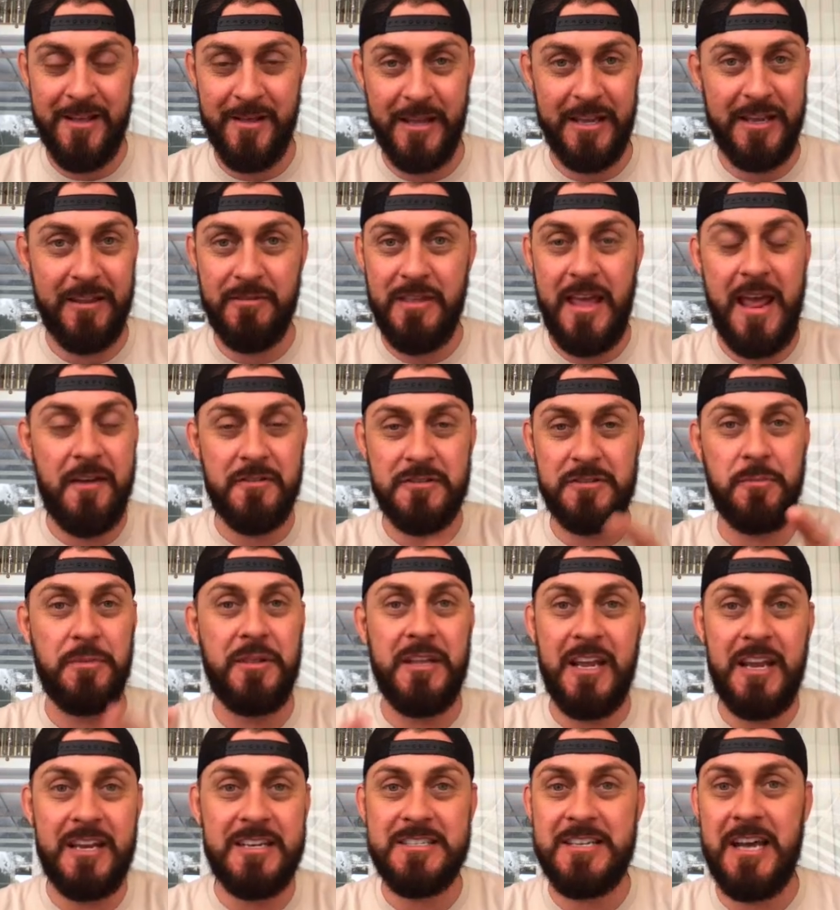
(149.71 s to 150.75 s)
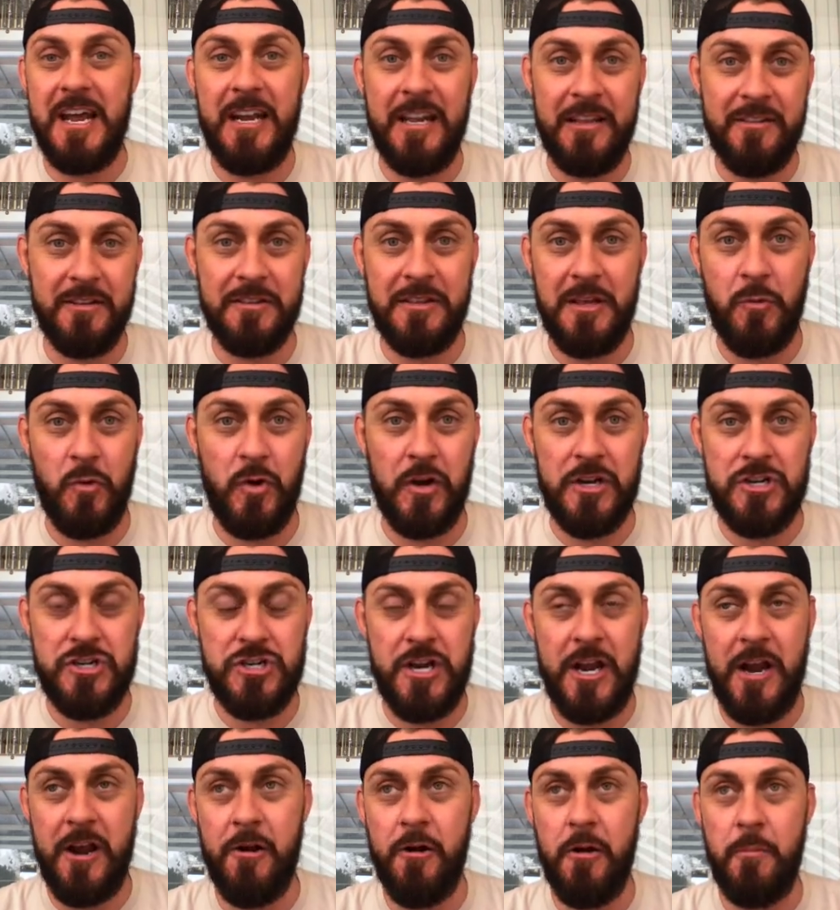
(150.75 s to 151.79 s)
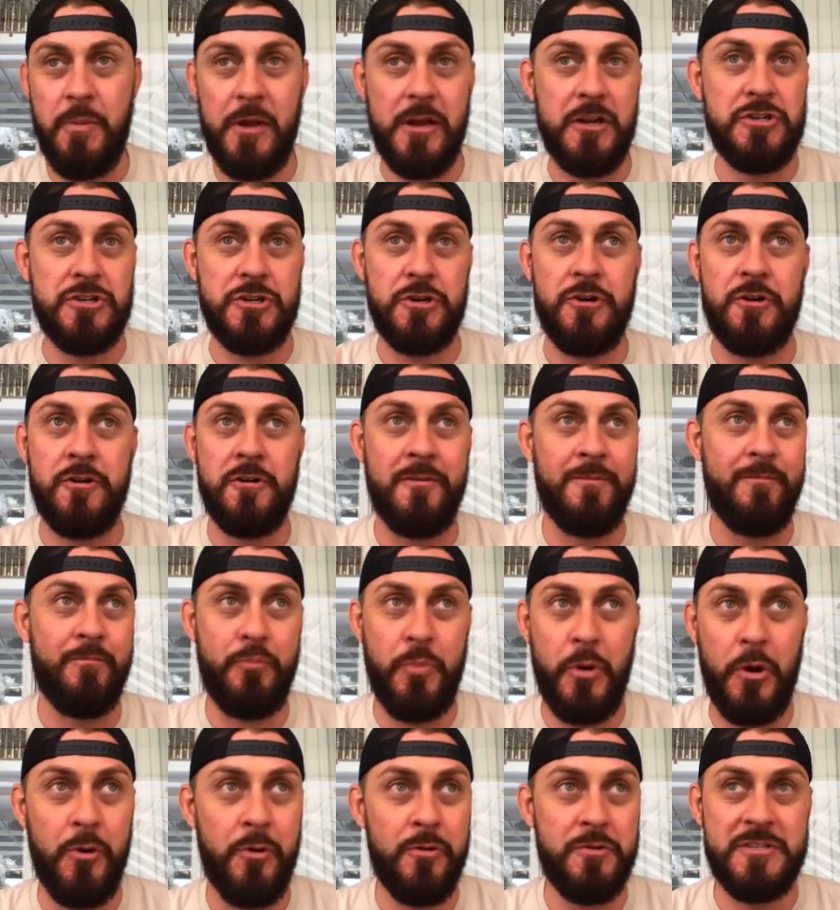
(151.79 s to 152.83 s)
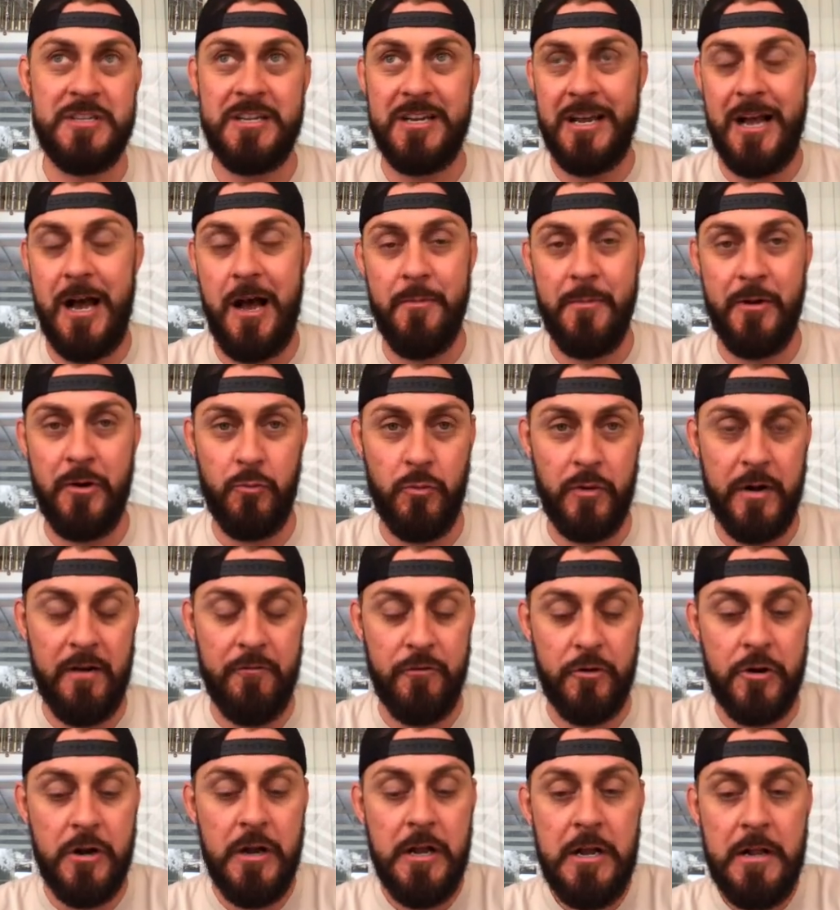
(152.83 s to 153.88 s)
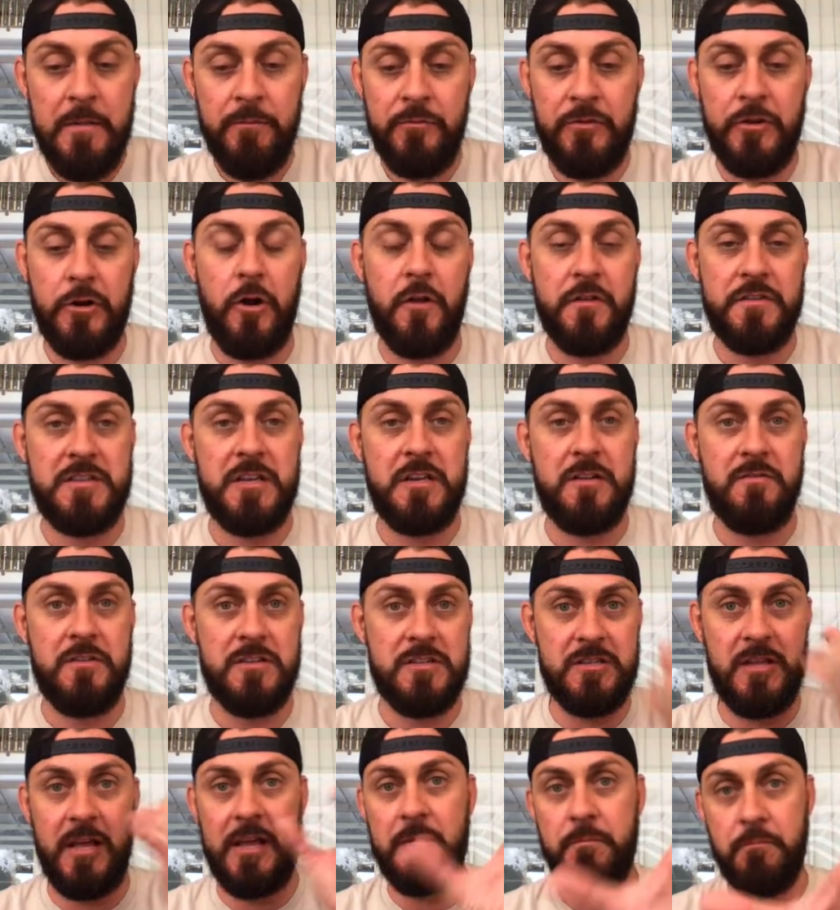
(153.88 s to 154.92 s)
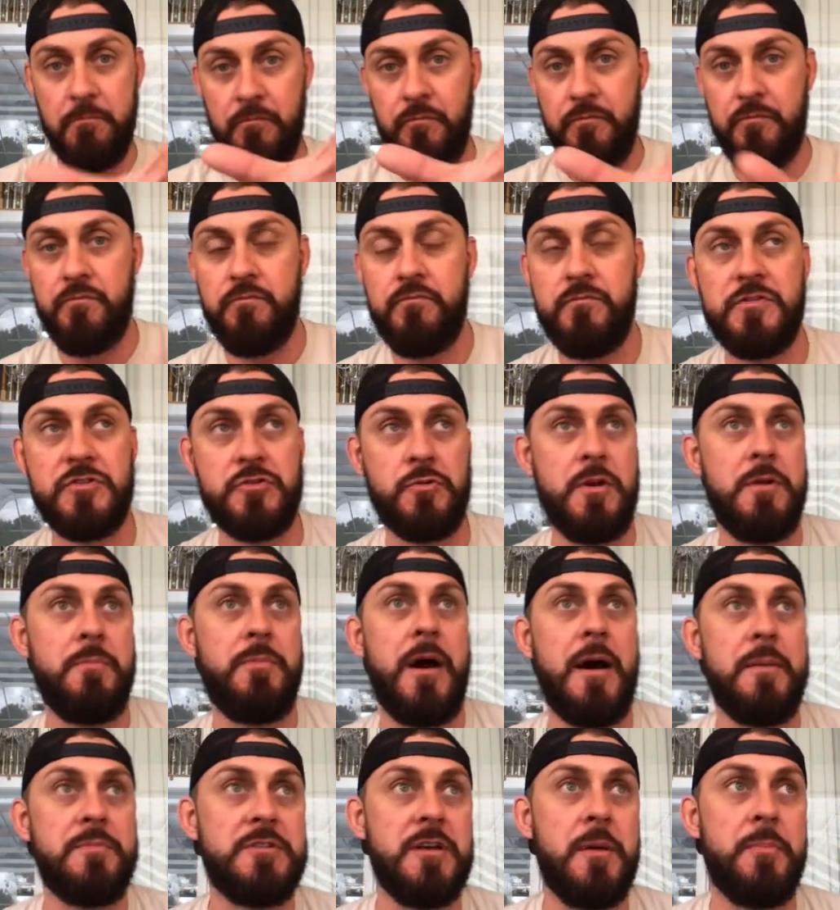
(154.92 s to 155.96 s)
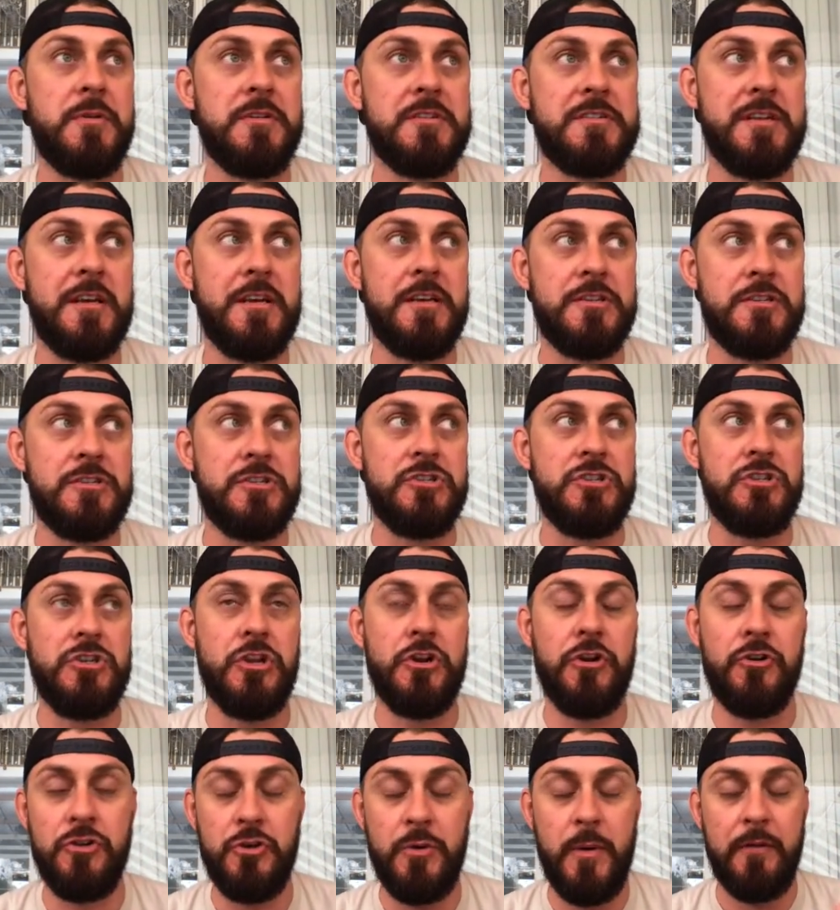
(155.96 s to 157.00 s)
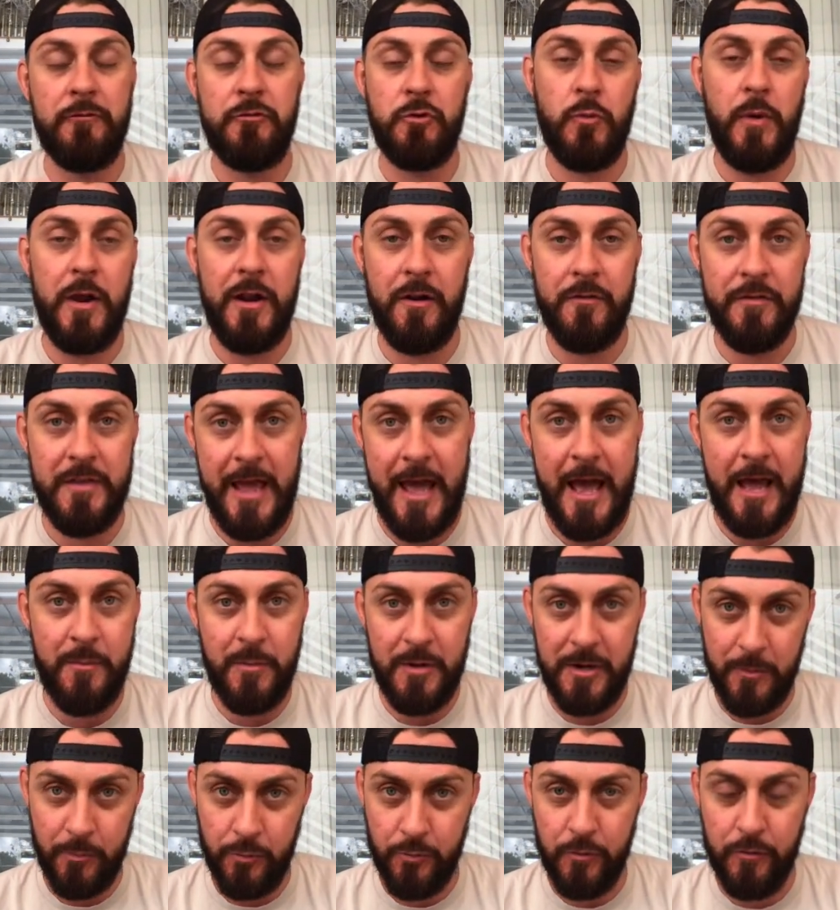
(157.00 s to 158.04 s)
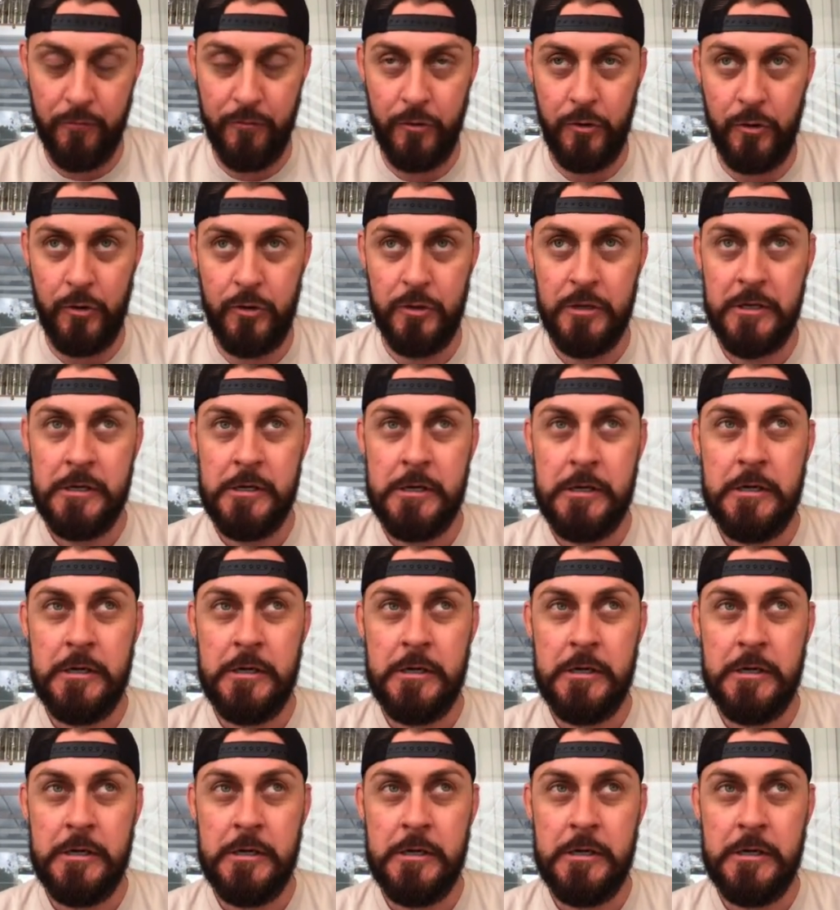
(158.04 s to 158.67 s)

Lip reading: Like if they have something exciting that they want to share, a picture, post, a comment, or whatever, and then all of a sudden this screen pops up and says, you have to wait on the admin approval.